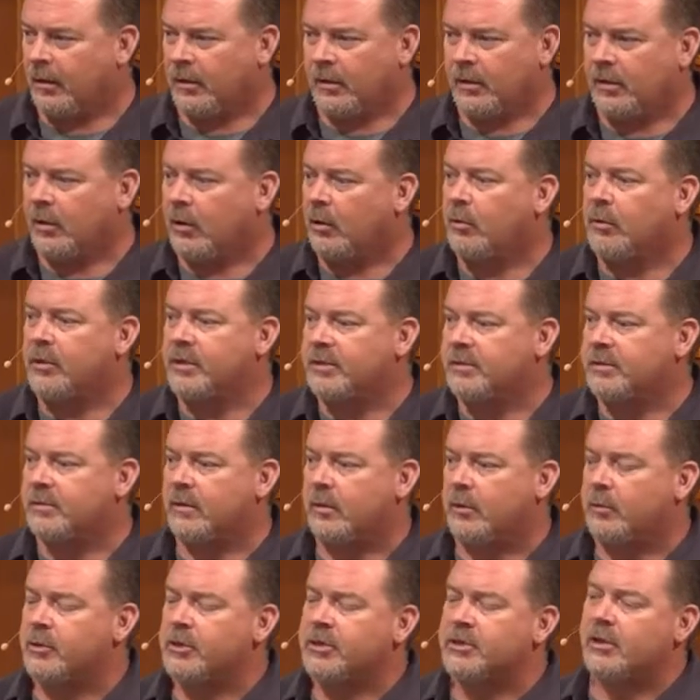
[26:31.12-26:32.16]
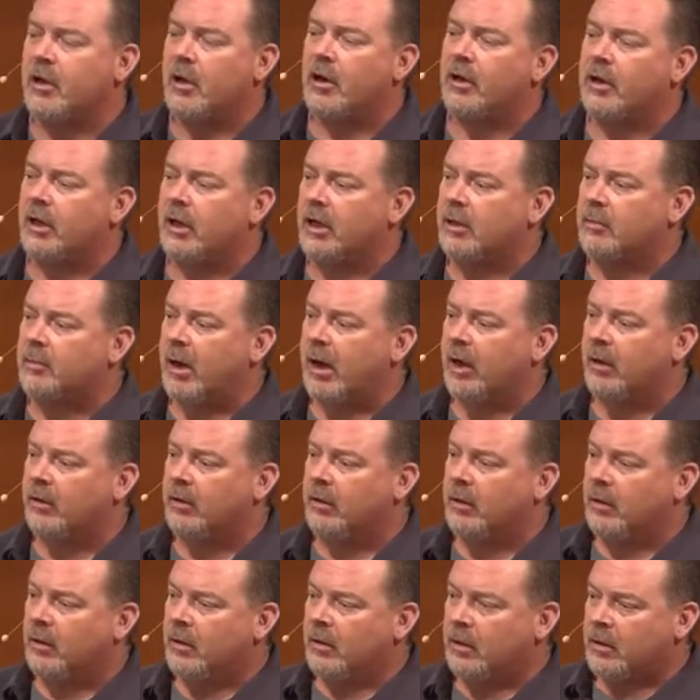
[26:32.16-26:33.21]
you're always talking about
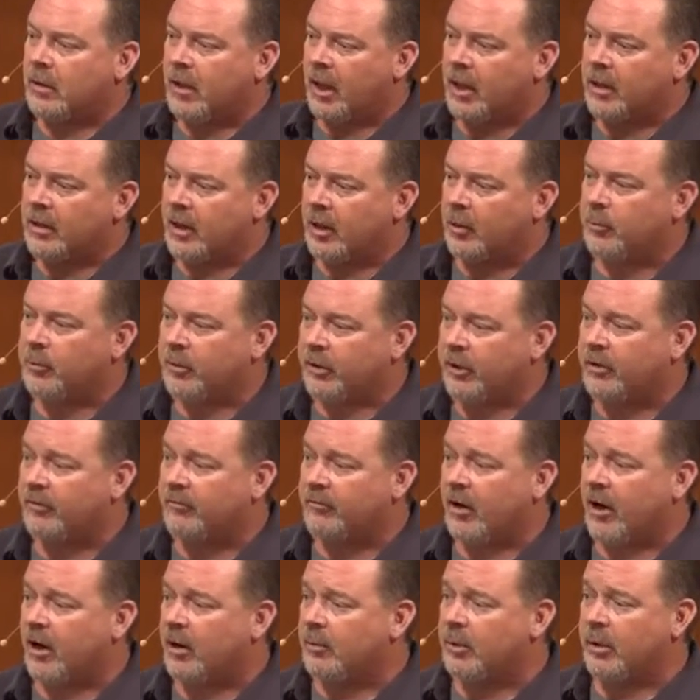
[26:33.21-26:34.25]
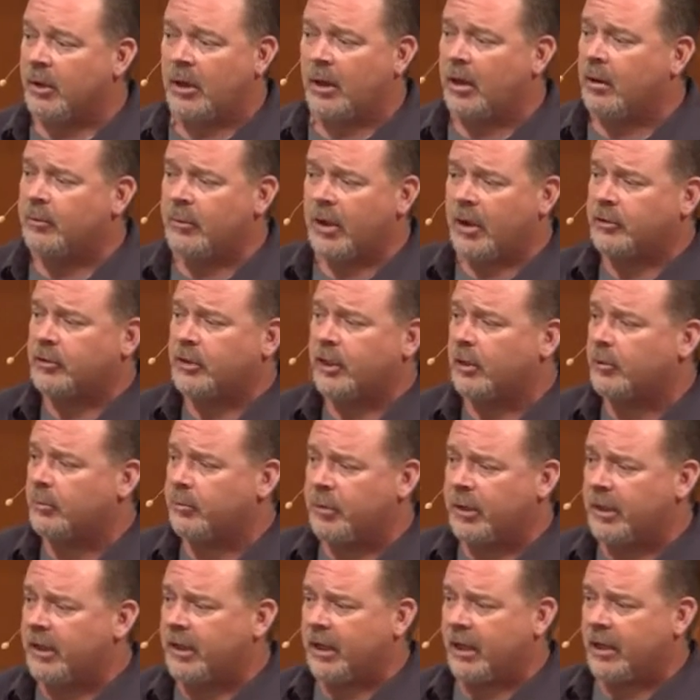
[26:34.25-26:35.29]
helping the environment. And I'm not trying to
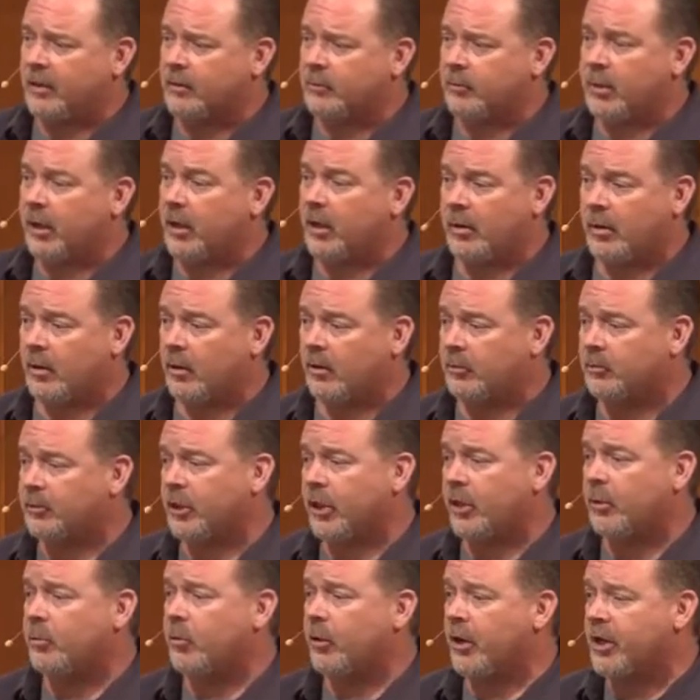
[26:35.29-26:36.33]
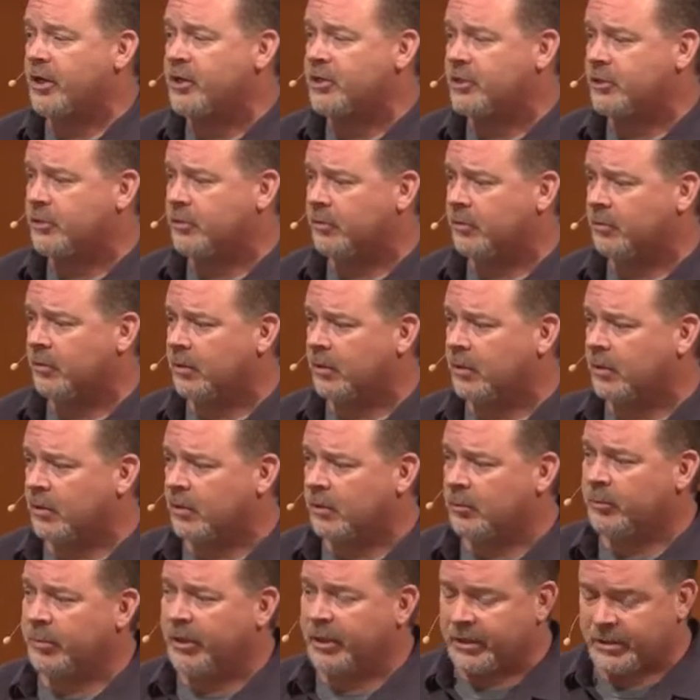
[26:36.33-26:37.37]
pick you out, but I'm trying to praise you
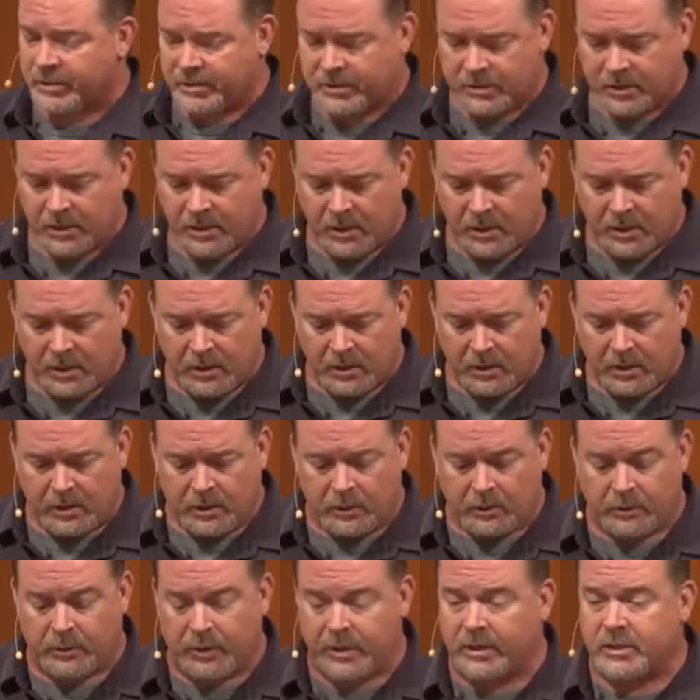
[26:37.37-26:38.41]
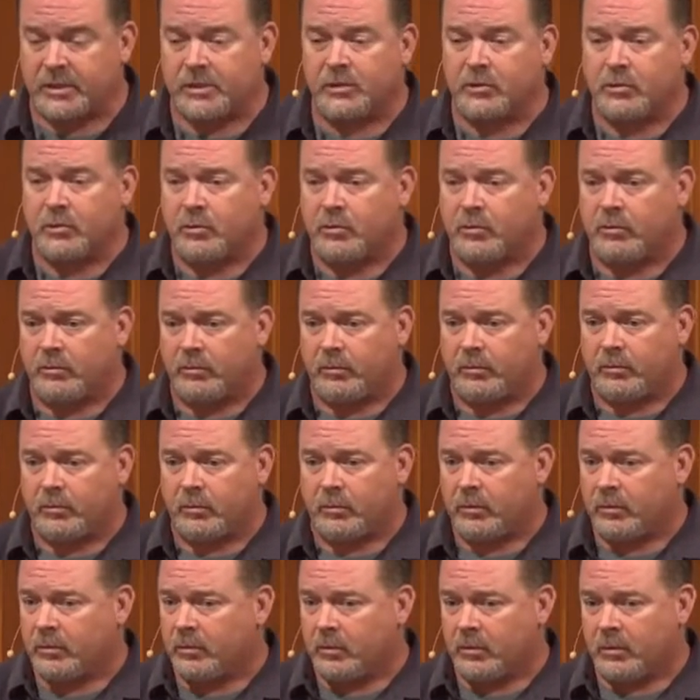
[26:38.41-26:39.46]
because, it's through
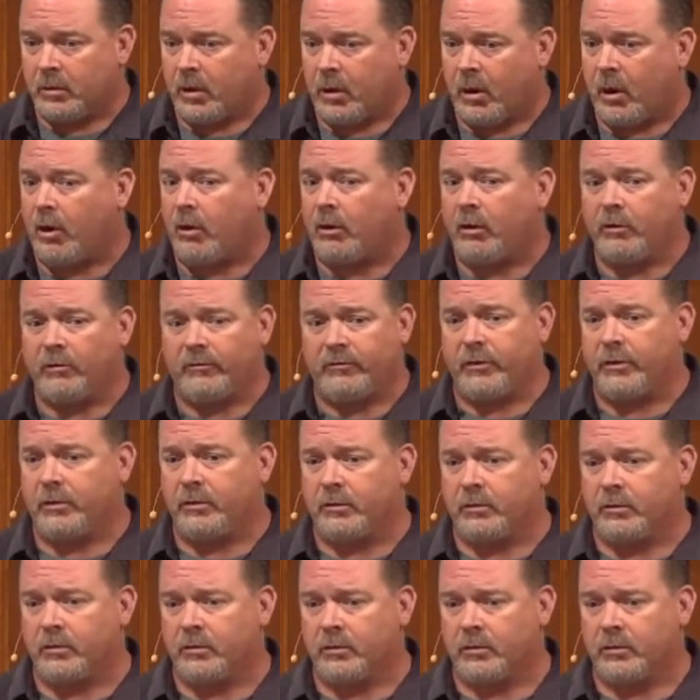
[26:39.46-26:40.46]
all of you